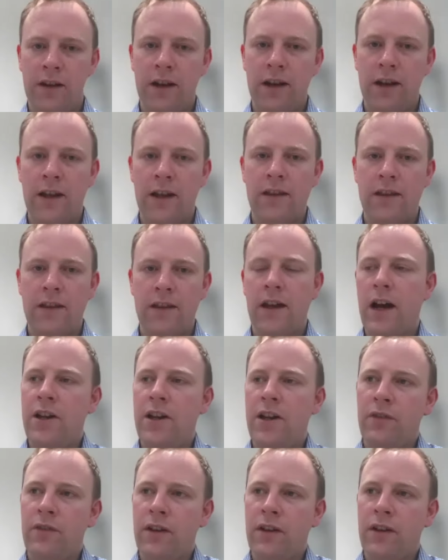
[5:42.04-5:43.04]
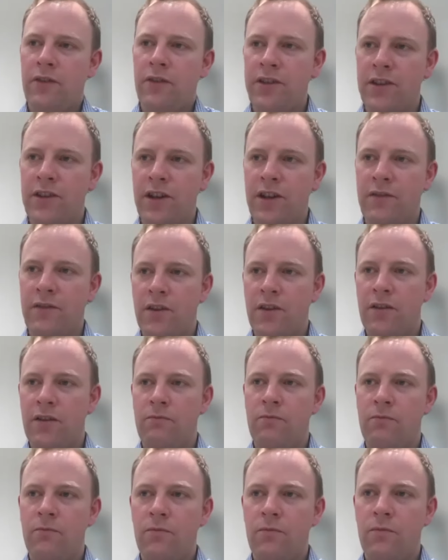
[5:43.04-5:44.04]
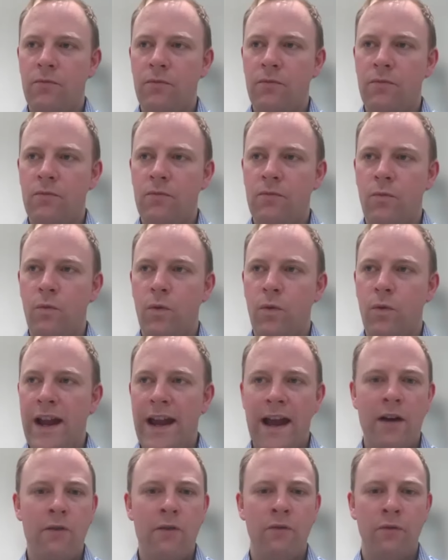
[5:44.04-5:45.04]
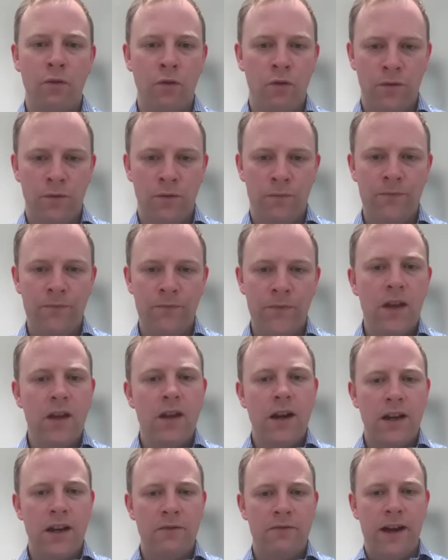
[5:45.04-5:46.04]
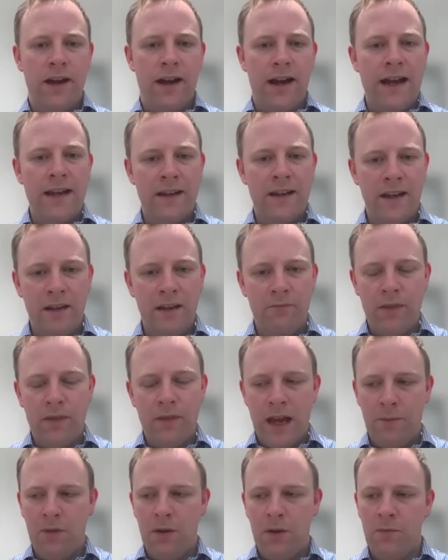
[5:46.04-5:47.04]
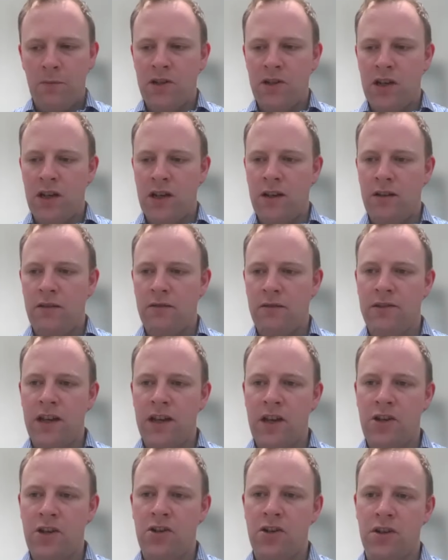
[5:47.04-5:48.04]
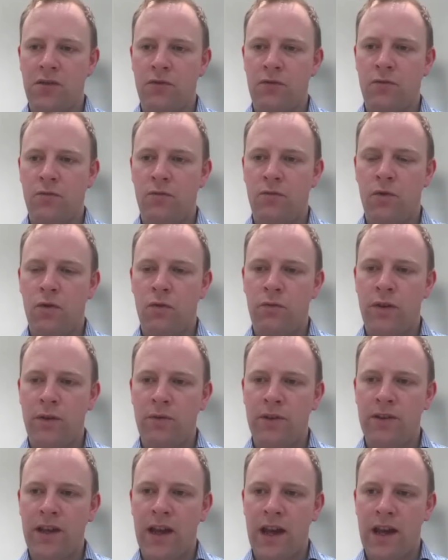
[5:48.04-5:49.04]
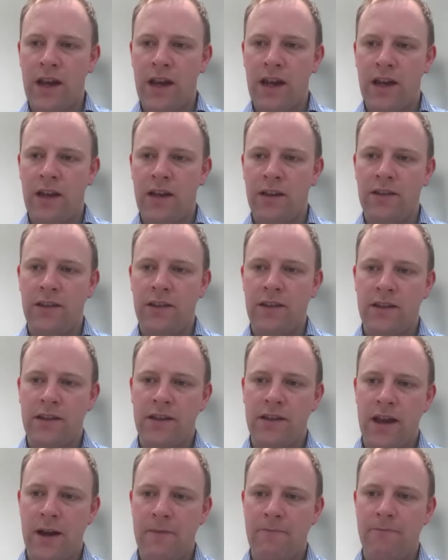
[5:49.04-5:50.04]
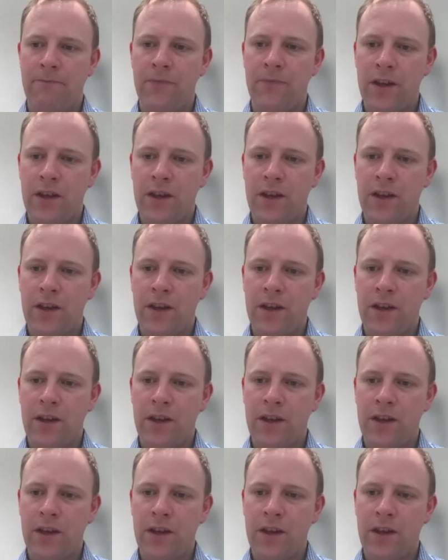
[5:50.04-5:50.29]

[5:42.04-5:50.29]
Uh, I don't think there is another way out for them. And in fact, at the APPG session, what we were saying is that um,